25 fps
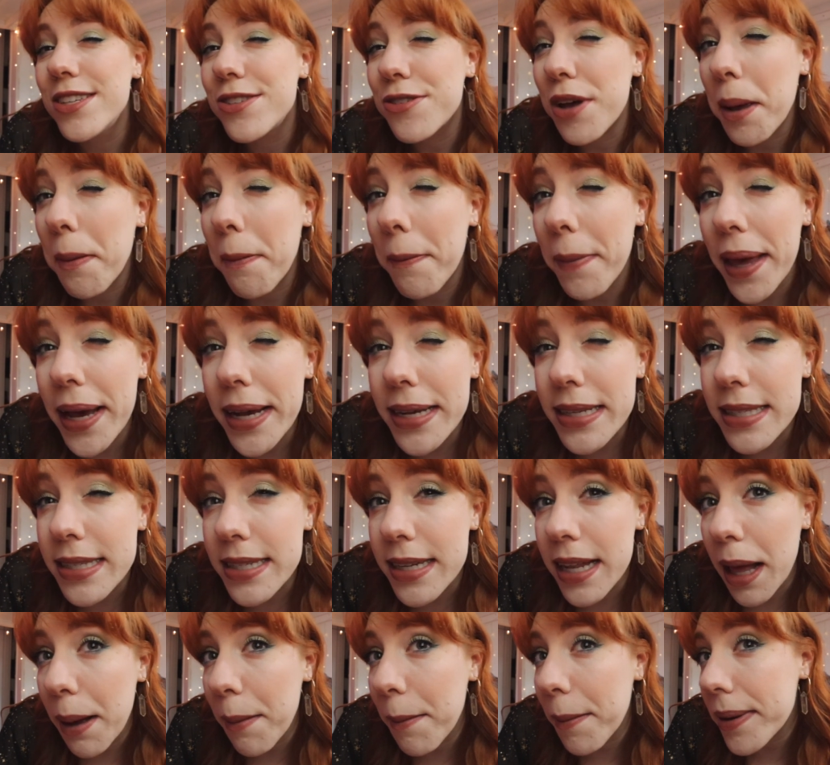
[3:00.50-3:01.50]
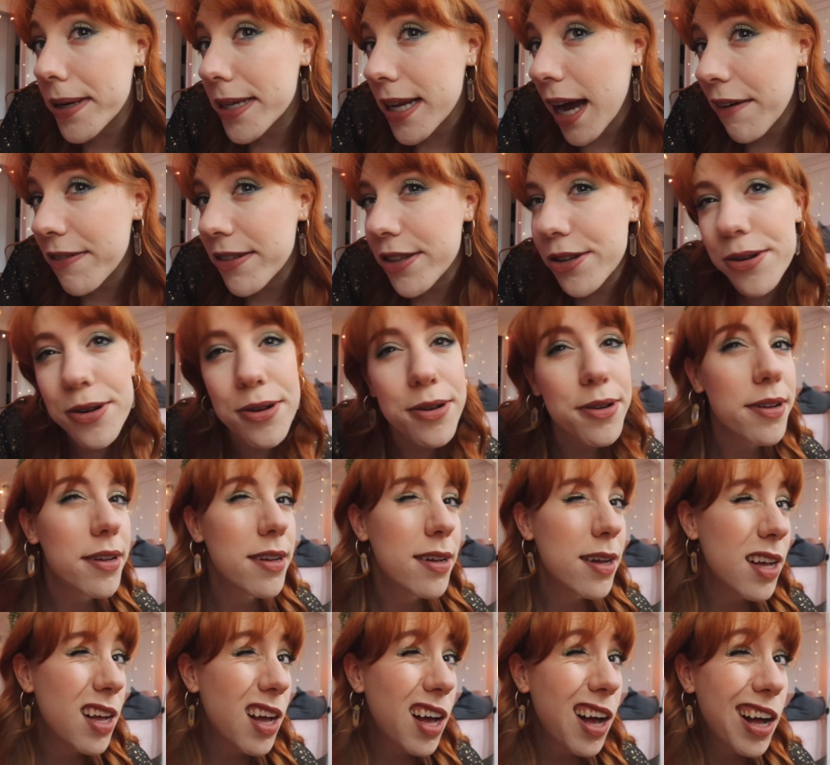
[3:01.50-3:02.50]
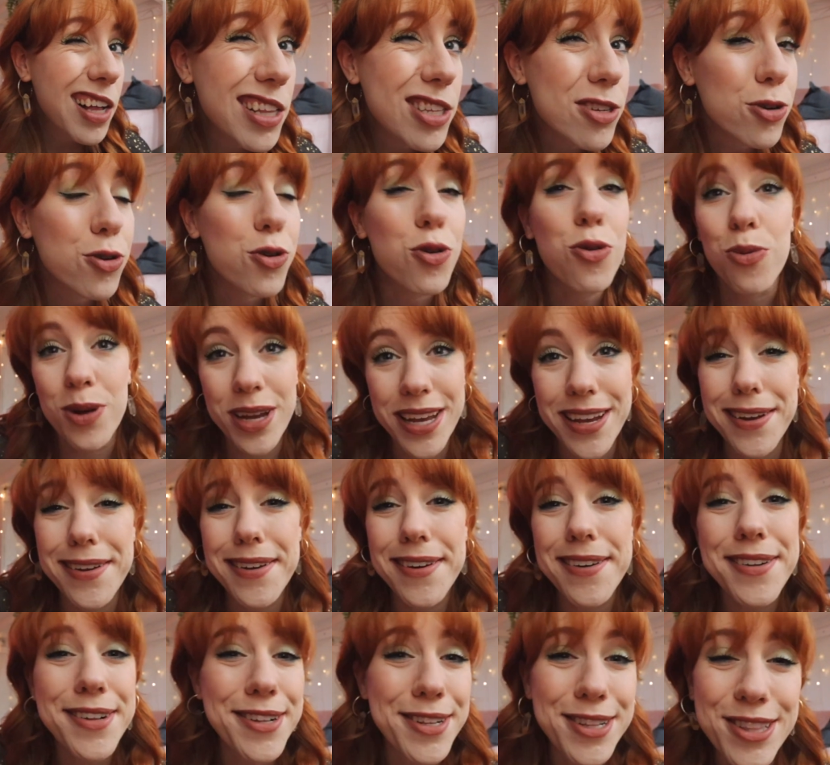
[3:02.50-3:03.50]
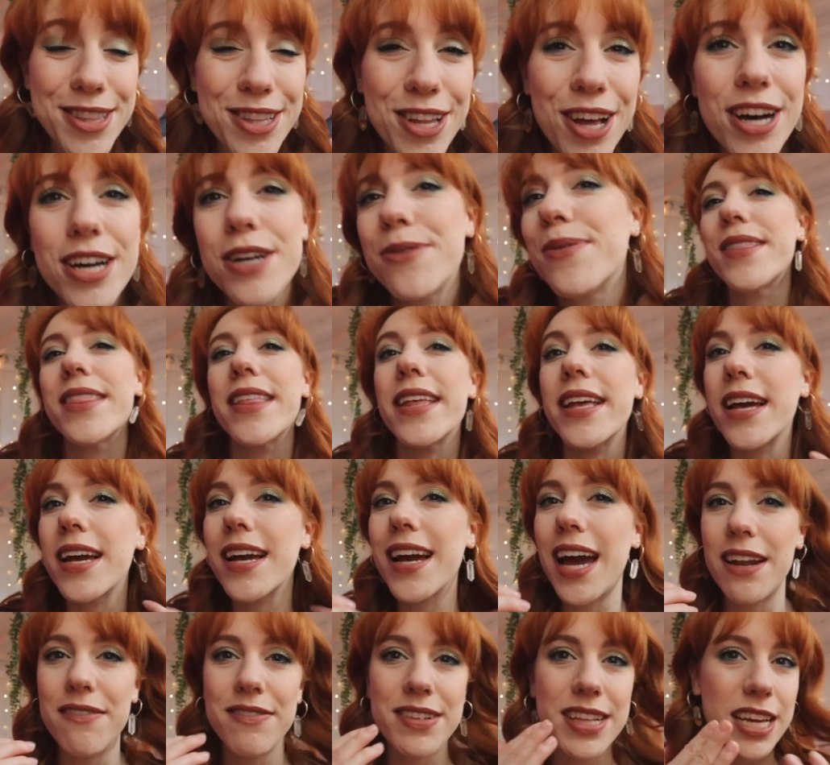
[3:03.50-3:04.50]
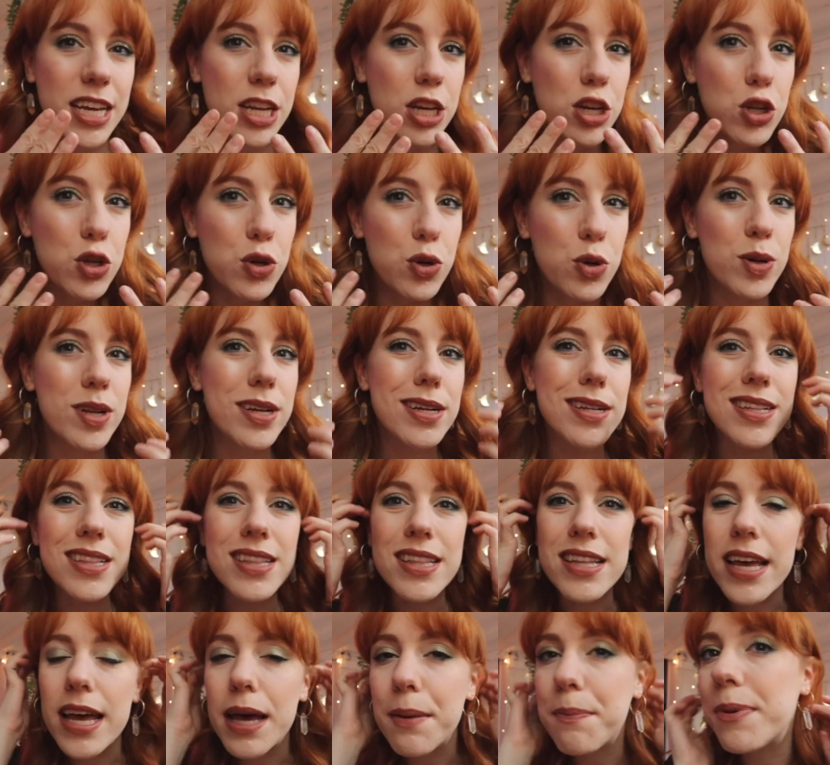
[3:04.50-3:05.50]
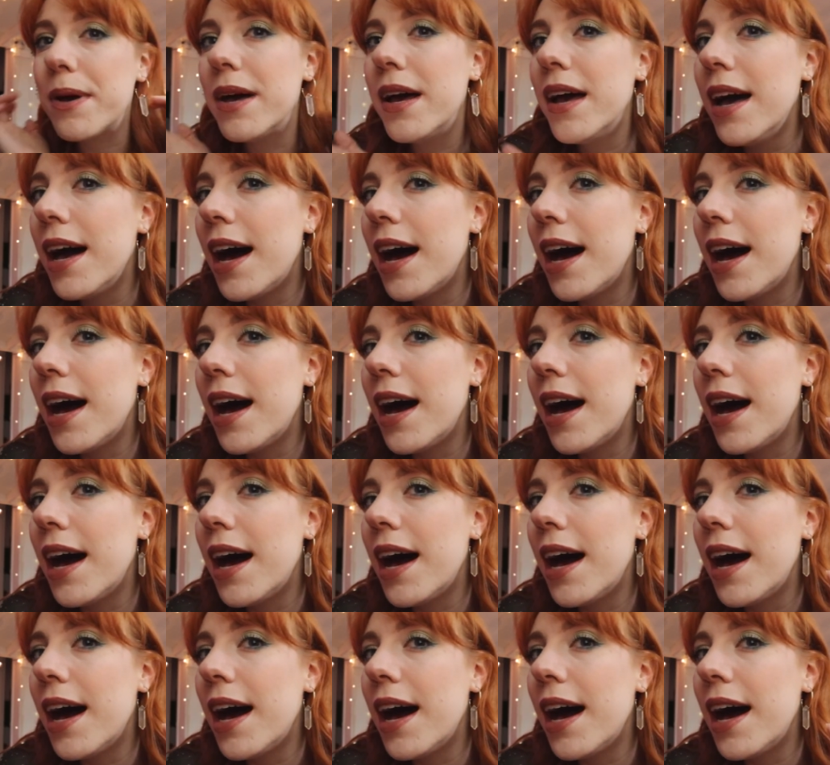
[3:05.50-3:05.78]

So I mixed them to have a little, little green look with like kind of like a nude lip.